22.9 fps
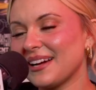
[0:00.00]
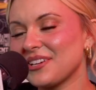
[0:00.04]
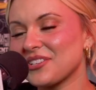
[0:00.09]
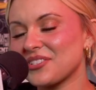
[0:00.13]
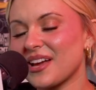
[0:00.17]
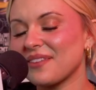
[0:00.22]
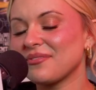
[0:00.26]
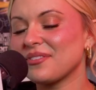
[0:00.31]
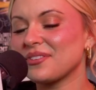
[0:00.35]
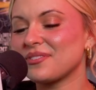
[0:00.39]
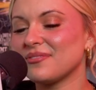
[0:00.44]

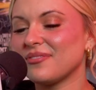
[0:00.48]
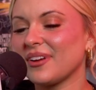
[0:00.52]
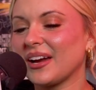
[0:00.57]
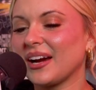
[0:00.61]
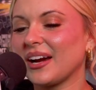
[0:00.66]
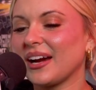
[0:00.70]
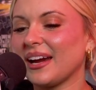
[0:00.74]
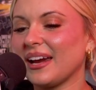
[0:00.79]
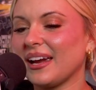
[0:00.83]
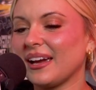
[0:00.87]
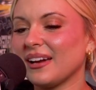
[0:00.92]
just had this
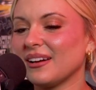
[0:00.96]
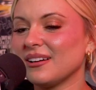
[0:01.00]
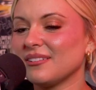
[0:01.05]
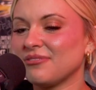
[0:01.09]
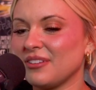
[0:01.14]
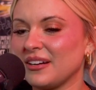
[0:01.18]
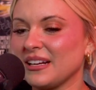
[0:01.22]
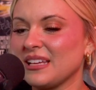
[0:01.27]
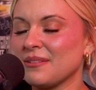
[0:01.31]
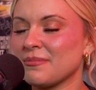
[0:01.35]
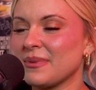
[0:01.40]
very
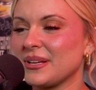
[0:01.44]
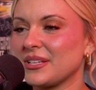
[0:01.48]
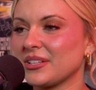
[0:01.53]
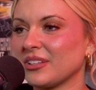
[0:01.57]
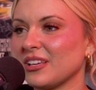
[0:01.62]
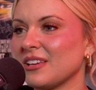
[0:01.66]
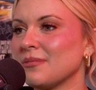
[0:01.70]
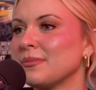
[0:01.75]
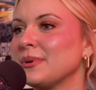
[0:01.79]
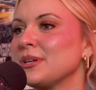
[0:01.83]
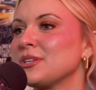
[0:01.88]
funny
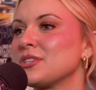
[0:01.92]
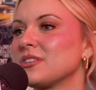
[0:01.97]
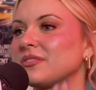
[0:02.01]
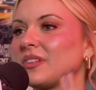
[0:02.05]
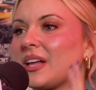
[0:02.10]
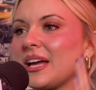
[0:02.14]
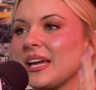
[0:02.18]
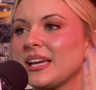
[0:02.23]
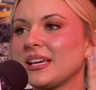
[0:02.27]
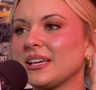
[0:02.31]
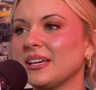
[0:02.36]
mental image of
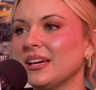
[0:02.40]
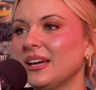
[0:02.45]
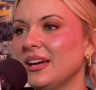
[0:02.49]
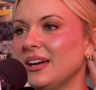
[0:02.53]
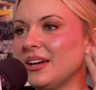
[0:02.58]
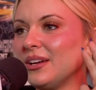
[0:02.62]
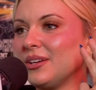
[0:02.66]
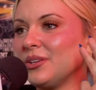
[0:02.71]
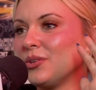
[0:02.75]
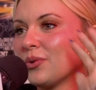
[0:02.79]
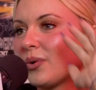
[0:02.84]
like
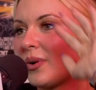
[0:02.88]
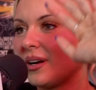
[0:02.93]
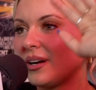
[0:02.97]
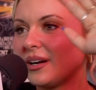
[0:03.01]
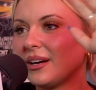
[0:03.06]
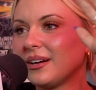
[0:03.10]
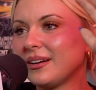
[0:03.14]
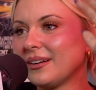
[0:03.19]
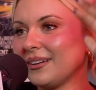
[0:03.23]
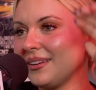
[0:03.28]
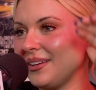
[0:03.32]

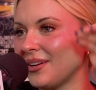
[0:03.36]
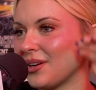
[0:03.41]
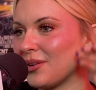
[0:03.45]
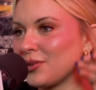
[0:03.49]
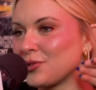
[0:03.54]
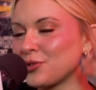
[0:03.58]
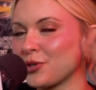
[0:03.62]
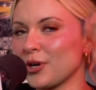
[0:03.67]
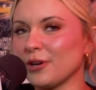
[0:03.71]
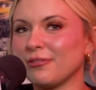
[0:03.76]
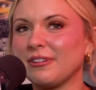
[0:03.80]
your,
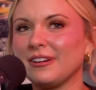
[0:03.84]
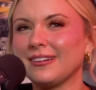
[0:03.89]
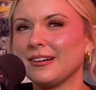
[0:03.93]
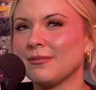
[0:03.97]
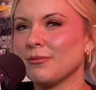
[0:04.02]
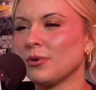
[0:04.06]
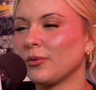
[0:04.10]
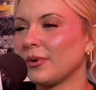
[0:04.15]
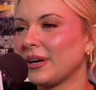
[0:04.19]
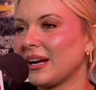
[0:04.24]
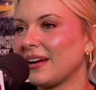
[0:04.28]
trophy
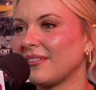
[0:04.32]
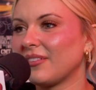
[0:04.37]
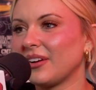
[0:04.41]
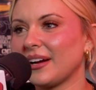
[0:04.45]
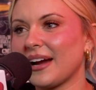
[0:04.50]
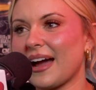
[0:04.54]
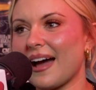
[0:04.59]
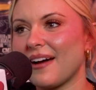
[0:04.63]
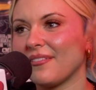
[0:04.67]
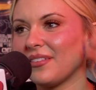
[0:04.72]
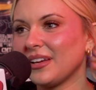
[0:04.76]
room or whatever
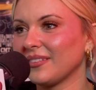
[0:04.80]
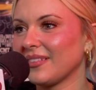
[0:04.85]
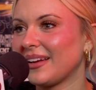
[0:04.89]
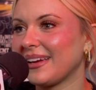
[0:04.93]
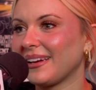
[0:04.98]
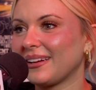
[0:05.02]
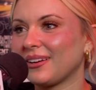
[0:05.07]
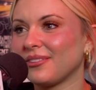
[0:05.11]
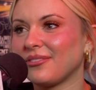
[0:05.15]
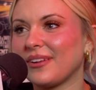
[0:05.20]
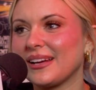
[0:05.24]
having
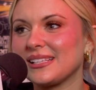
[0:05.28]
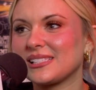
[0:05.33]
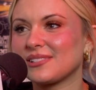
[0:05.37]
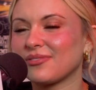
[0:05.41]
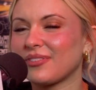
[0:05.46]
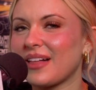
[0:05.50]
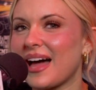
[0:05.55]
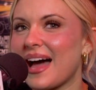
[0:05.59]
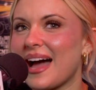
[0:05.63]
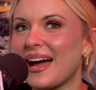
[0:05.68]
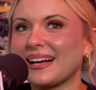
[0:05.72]
like race
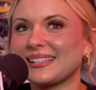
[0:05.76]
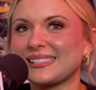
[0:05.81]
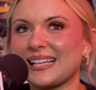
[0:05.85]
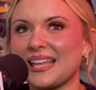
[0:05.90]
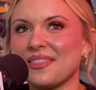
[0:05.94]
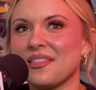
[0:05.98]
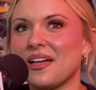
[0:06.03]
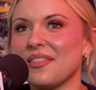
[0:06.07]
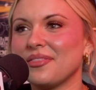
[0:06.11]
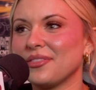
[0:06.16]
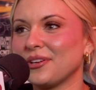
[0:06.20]
flags,
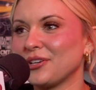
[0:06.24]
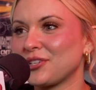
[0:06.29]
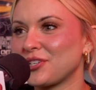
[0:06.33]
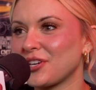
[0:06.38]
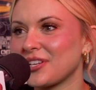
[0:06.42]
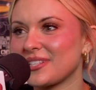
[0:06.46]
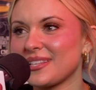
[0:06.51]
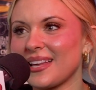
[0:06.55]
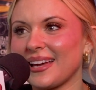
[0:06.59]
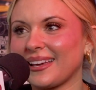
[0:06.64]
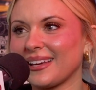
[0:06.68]
and then there's
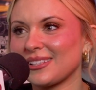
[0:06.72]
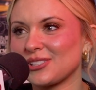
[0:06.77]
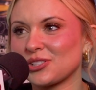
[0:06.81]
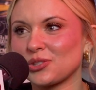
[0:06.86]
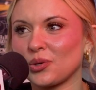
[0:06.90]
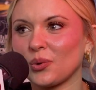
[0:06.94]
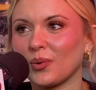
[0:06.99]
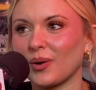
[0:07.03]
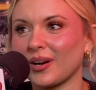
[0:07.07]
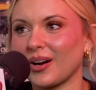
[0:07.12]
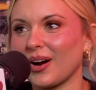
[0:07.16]
just like a
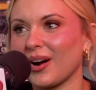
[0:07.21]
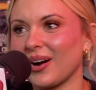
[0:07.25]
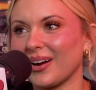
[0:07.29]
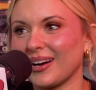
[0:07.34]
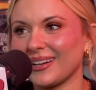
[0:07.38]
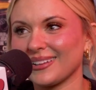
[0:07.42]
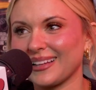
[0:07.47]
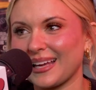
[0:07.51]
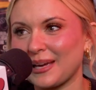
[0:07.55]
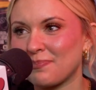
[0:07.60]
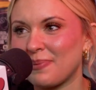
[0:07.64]

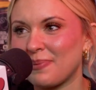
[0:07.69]
scorecard like